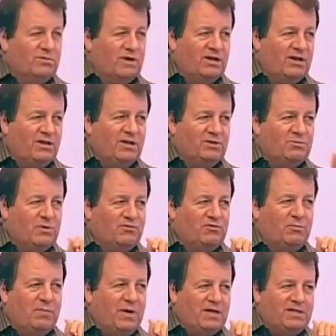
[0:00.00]
I don't think it's worth
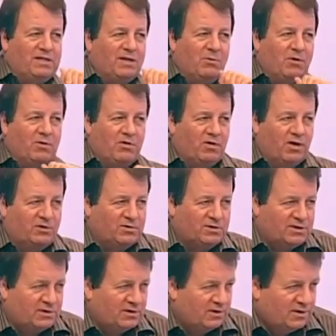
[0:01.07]
debating whether
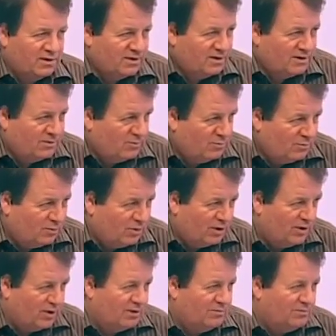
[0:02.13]
those
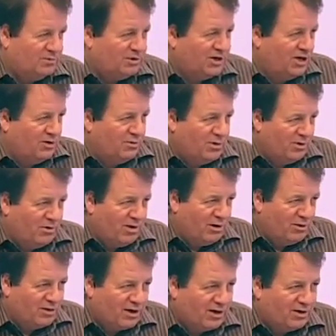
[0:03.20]
were genuine or
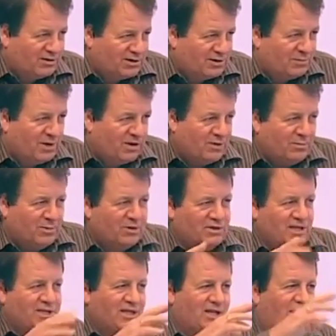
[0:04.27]
anything else about them, because
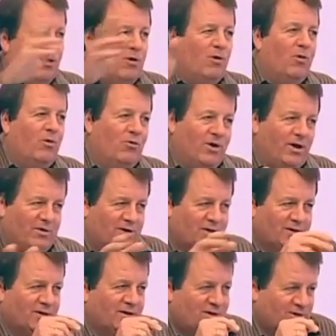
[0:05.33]
that's a whole
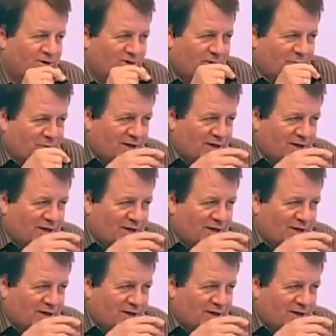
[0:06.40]
nother topic.